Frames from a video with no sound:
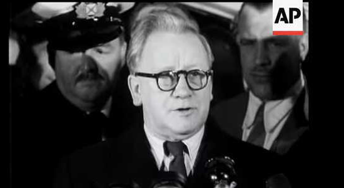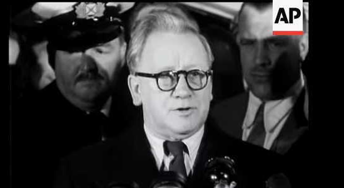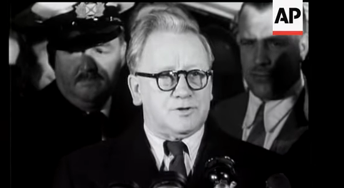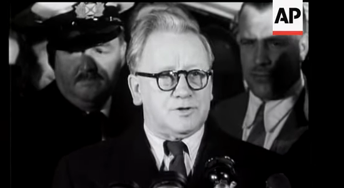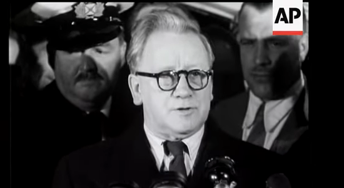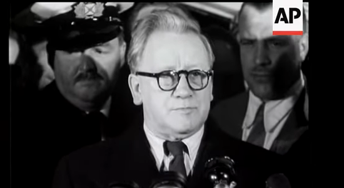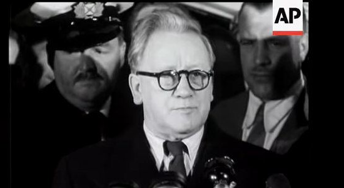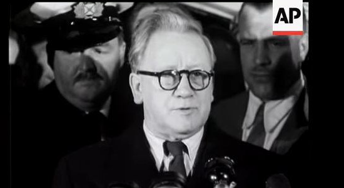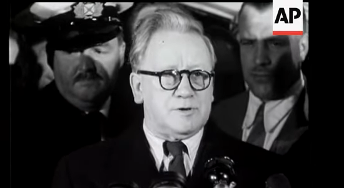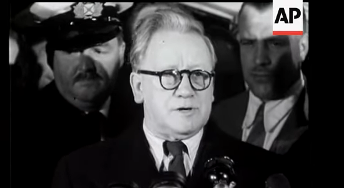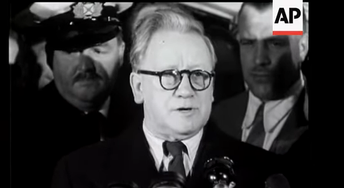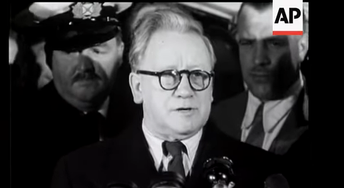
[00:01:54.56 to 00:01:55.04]
Speaker 1: a
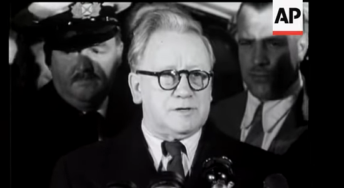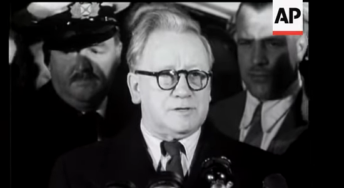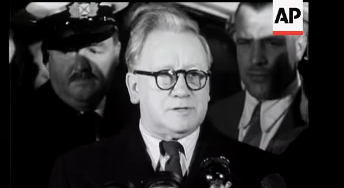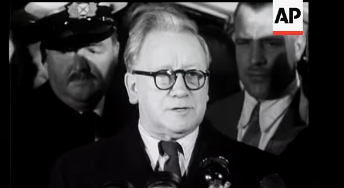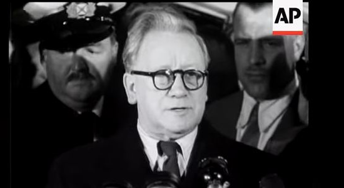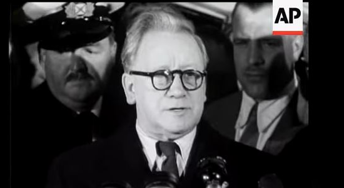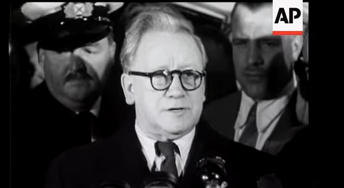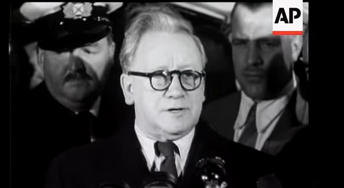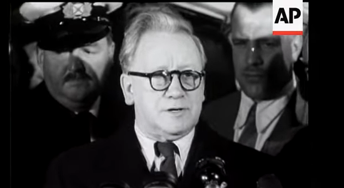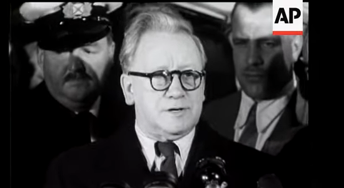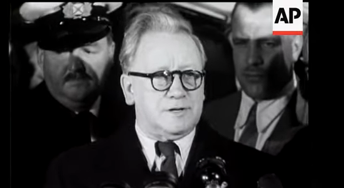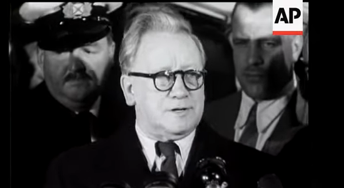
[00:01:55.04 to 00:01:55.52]
surprise.
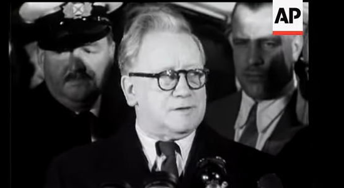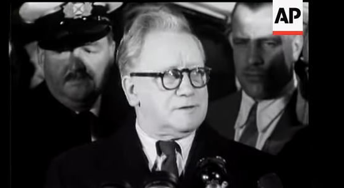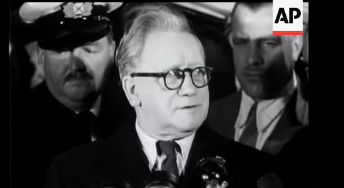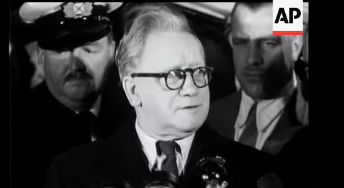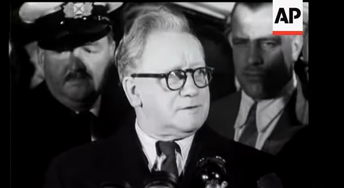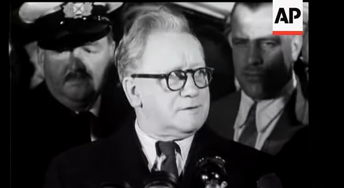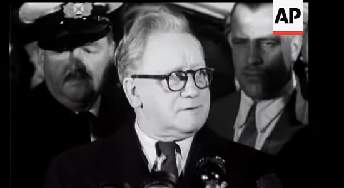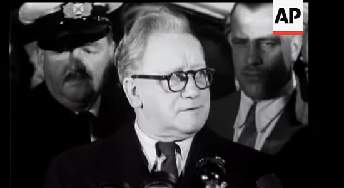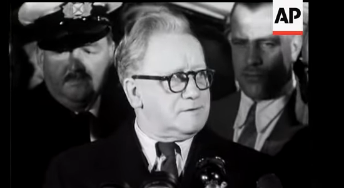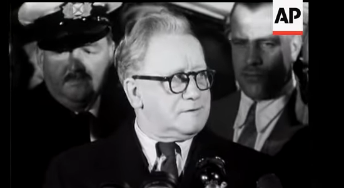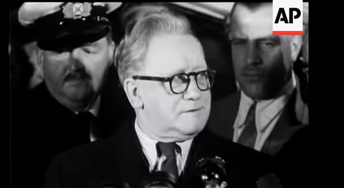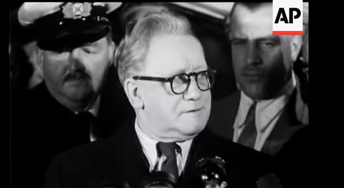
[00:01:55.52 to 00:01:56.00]
I had
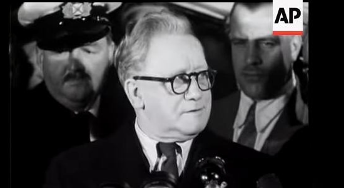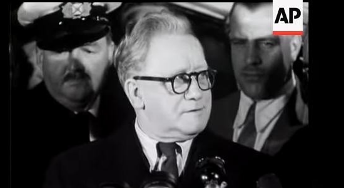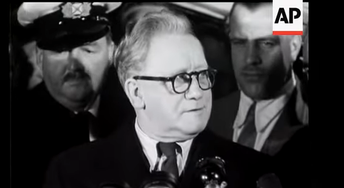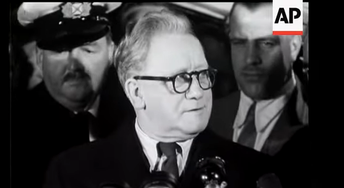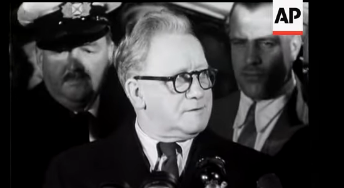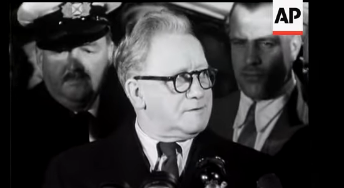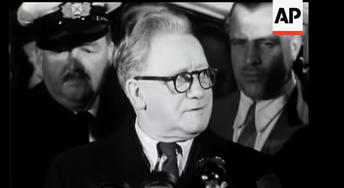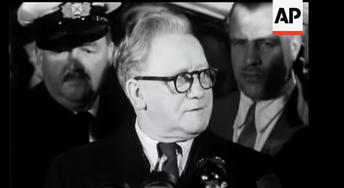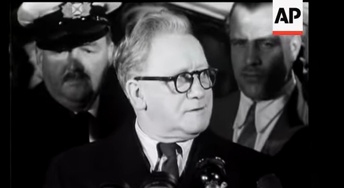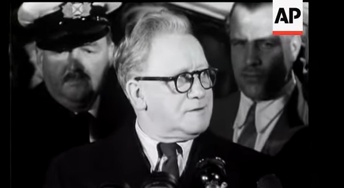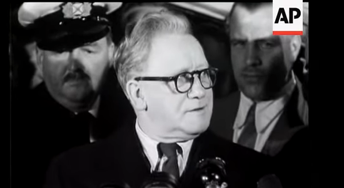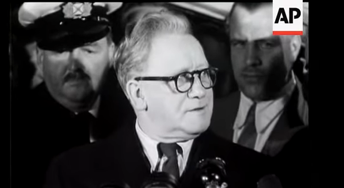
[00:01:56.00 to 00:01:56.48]

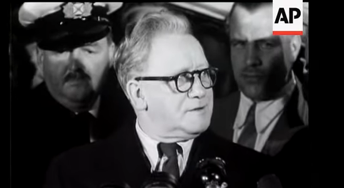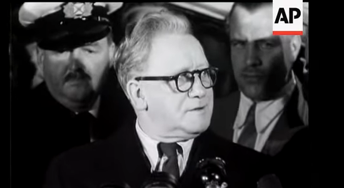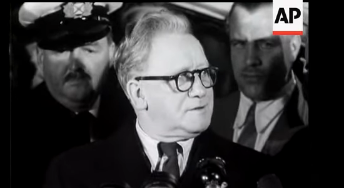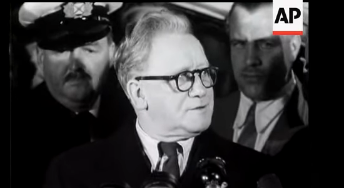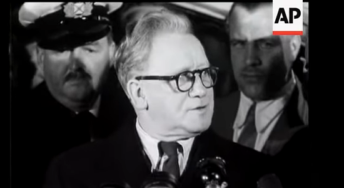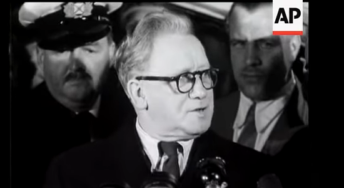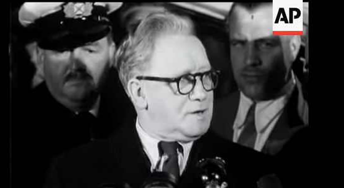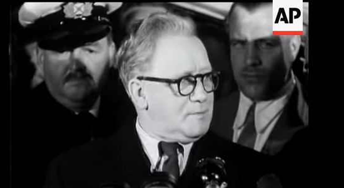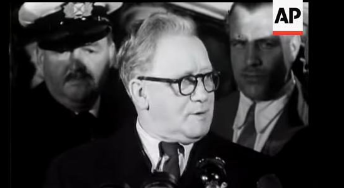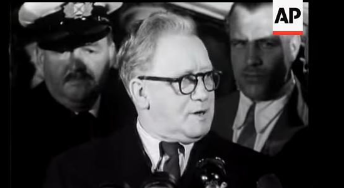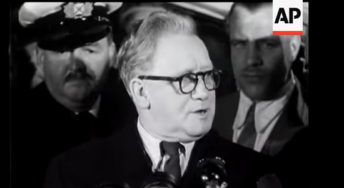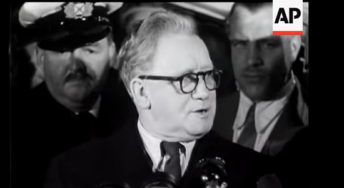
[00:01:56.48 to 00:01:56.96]
some